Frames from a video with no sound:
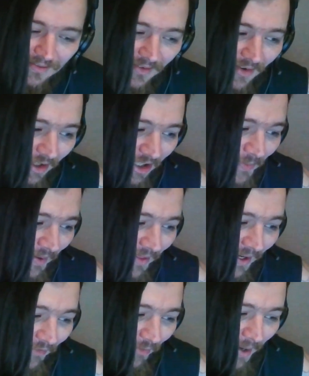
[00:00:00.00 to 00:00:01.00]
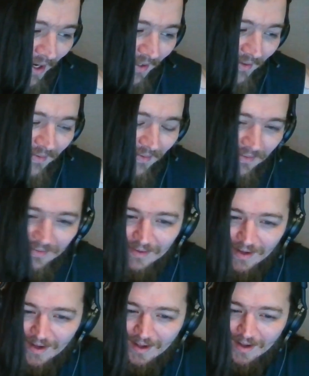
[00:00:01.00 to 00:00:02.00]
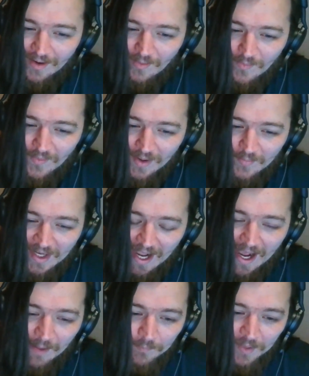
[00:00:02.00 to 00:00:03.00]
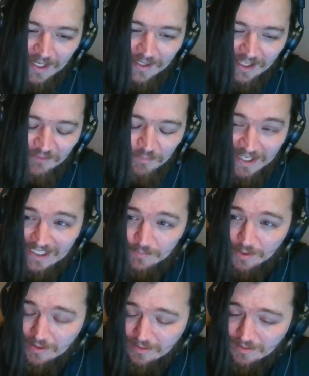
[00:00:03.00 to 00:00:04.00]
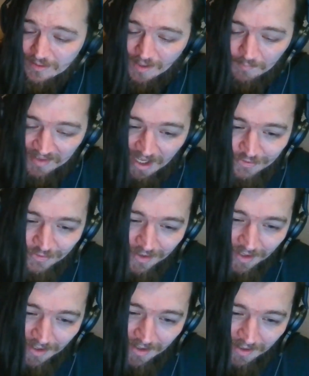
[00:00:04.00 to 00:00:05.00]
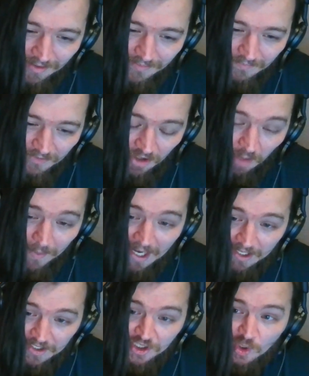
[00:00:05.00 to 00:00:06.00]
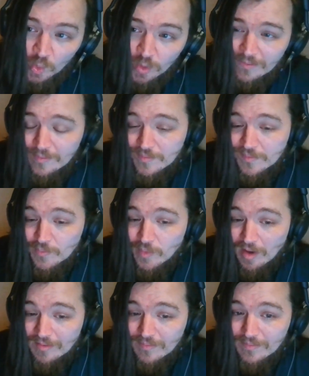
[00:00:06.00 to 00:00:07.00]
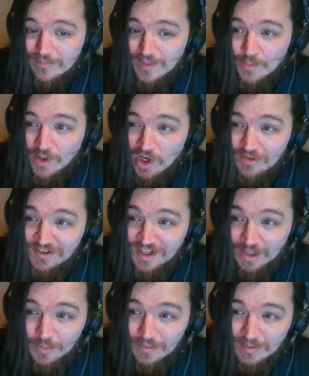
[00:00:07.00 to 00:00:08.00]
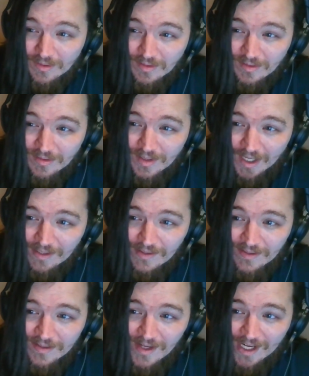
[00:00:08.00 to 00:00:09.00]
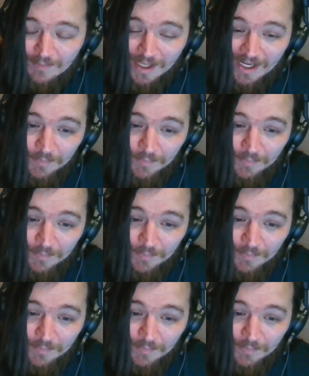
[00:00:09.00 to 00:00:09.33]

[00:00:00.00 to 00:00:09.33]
ultimate thing for me. Is we can't be this predictable in possession. Scott Parker knew what we were going to do, and he had a plan in